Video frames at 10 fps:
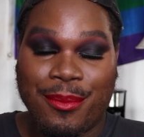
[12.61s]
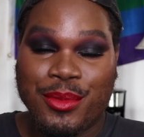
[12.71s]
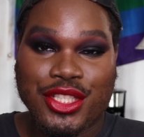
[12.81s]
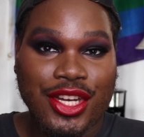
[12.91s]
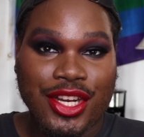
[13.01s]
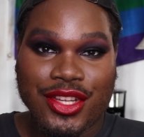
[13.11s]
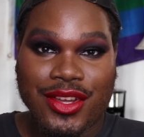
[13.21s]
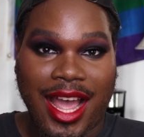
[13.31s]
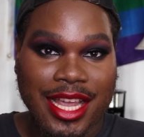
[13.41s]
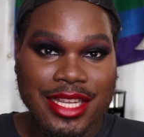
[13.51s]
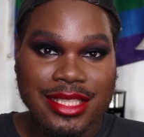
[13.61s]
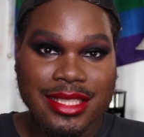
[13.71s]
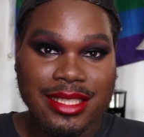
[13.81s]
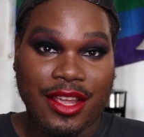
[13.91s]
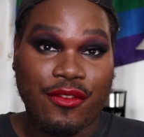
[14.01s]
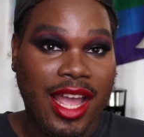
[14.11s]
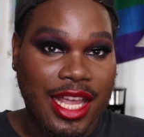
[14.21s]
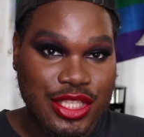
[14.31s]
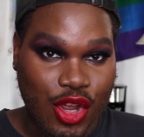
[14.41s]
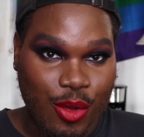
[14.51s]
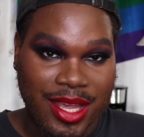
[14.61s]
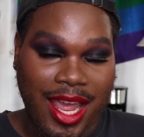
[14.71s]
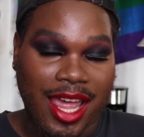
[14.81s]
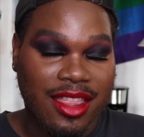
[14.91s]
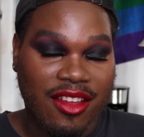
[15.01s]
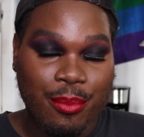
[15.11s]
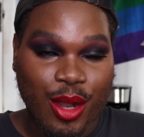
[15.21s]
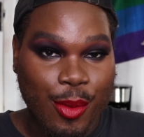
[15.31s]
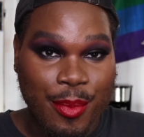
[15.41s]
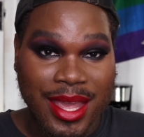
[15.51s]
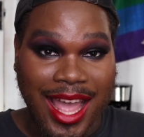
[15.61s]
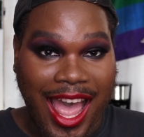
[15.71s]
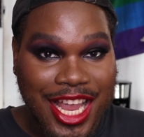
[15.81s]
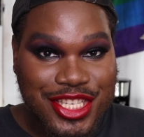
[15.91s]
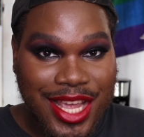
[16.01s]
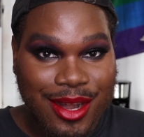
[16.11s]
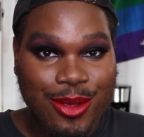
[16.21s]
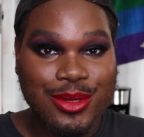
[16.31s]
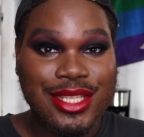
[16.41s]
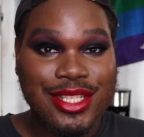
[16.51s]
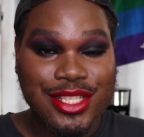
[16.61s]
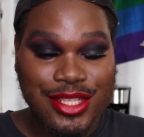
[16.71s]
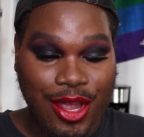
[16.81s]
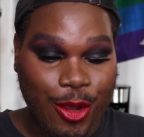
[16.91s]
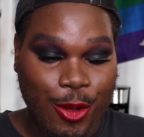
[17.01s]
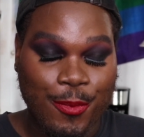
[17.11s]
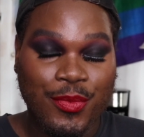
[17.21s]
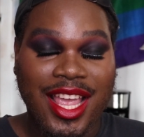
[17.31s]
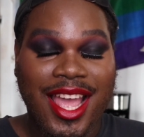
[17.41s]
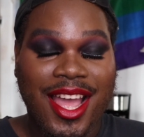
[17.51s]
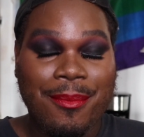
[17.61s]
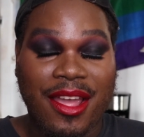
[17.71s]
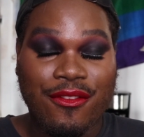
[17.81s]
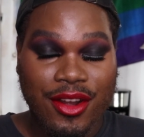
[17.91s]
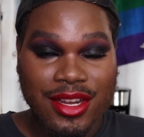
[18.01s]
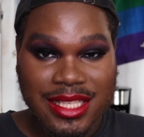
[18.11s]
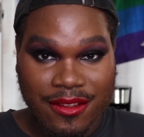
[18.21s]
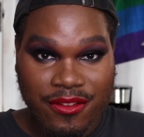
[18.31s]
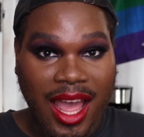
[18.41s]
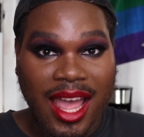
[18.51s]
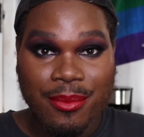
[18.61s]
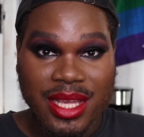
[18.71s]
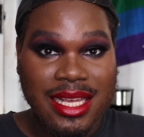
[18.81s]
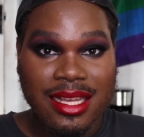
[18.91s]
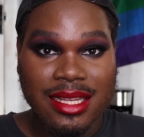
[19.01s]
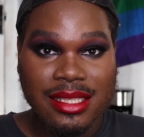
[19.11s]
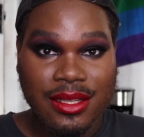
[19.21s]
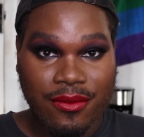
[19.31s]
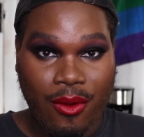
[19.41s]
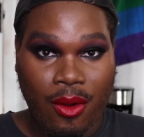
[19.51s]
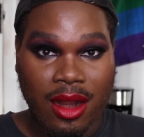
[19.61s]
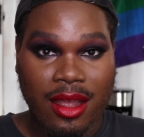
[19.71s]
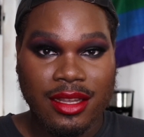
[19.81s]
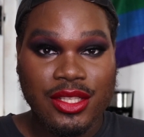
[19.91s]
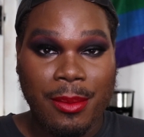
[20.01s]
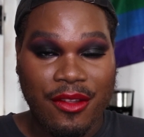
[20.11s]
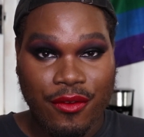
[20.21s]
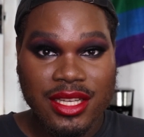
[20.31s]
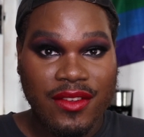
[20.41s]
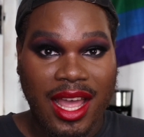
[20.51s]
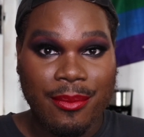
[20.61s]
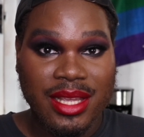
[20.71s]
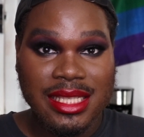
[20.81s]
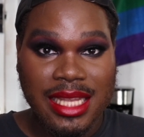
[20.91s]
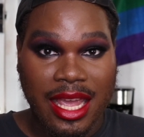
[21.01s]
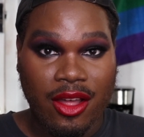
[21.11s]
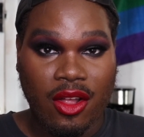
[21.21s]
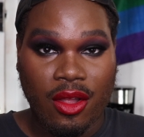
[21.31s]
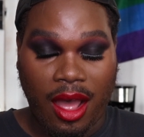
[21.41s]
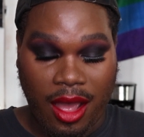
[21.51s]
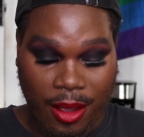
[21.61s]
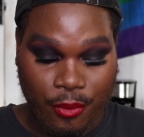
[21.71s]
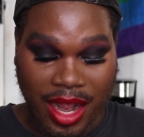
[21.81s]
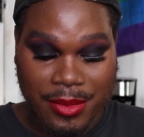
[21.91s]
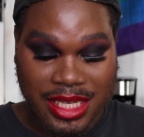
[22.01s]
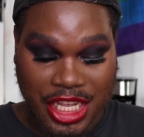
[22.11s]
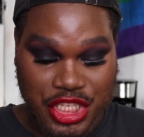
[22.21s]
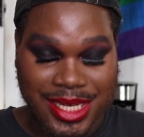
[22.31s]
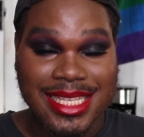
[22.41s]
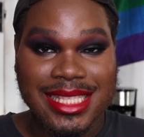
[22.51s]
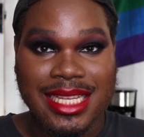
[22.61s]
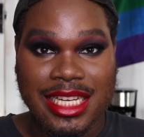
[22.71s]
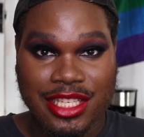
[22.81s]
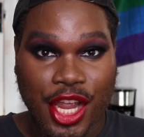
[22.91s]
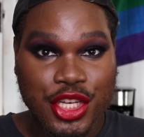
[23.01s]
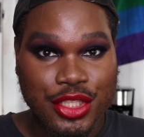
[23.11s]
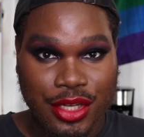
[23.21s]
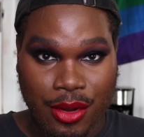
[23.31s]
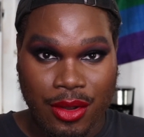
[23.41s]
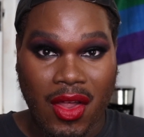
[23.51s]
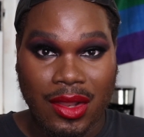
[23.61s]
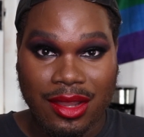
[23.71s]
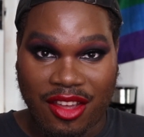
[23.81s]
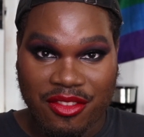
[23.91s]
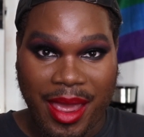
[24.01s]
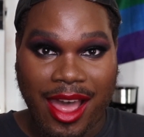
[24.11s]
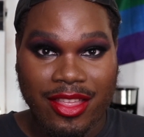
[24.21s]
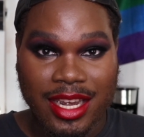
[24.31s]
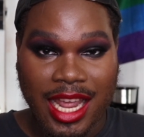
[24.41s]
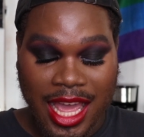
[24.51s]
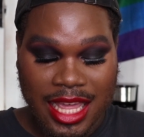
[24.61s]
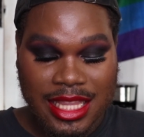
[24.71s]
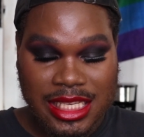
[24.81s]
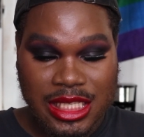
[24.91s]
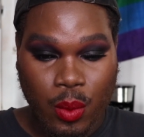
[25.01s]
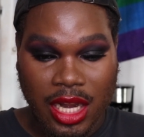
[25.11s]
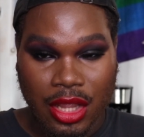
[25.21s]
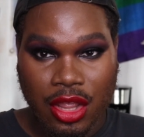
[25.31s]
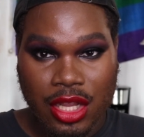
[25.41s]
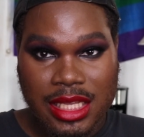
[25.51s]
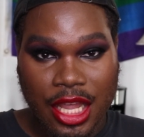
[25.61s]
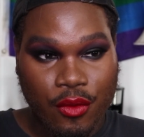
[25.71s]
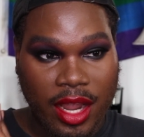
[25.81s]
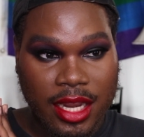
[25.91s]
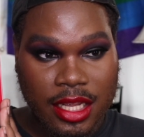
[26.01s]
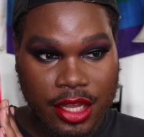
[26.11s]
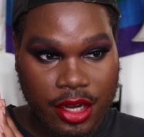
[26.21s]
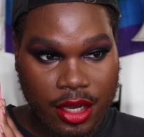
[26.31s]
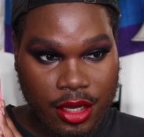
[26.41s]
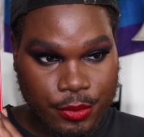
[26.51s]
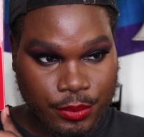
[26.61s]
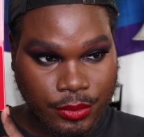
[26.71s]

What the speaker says: I'm sure you guys, if you guys know me, I love purple and pink eyeshadows. So my first VIB Sephora, my first VIB sale recommendation is the Natasha Denona Love Palette. This is what it looks like right here.